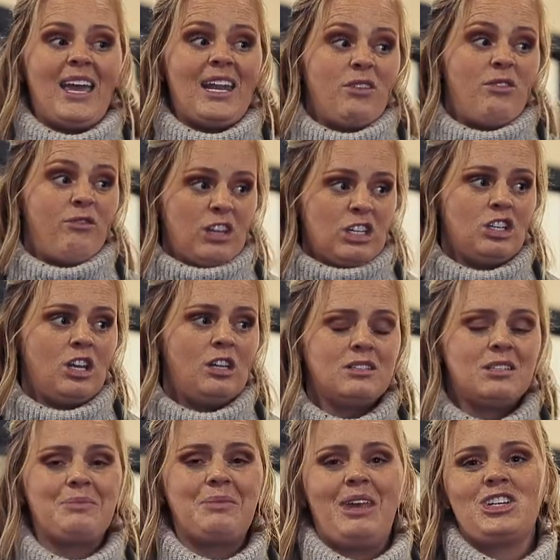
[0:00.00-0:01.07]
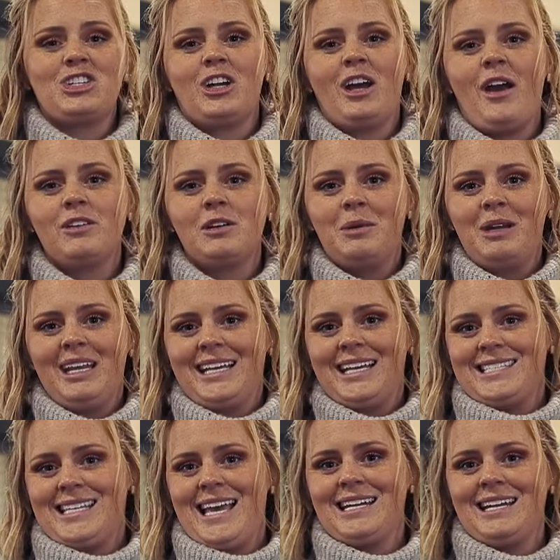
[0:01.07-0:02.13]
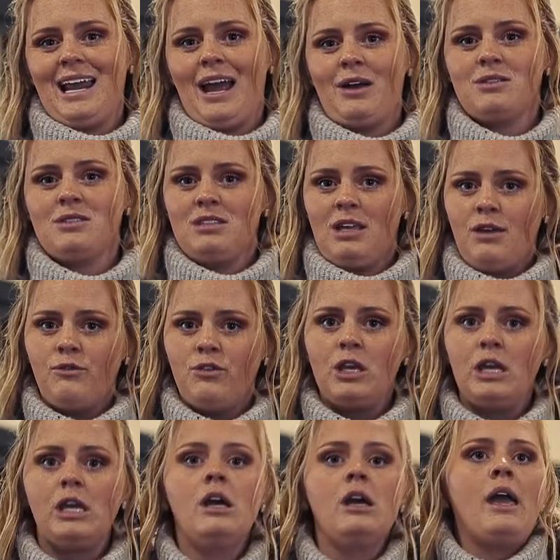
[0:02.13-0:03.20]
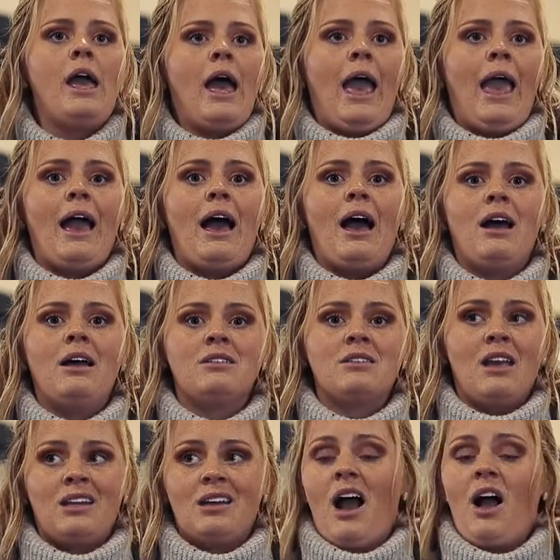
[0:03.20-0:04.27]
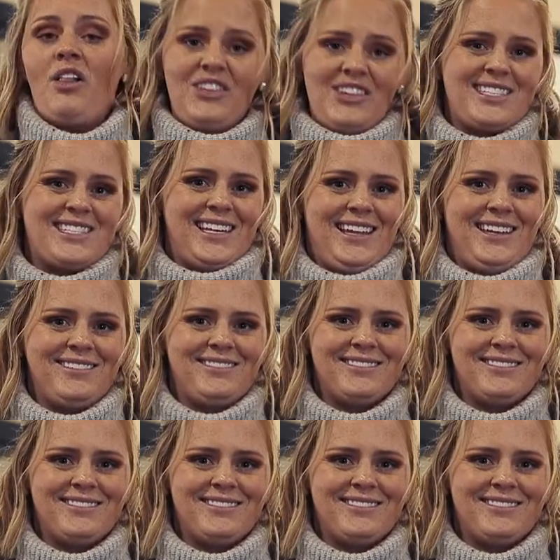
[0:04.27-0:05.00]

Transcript: and efficient to make sure everybody gets in and out safely and in a healthy state.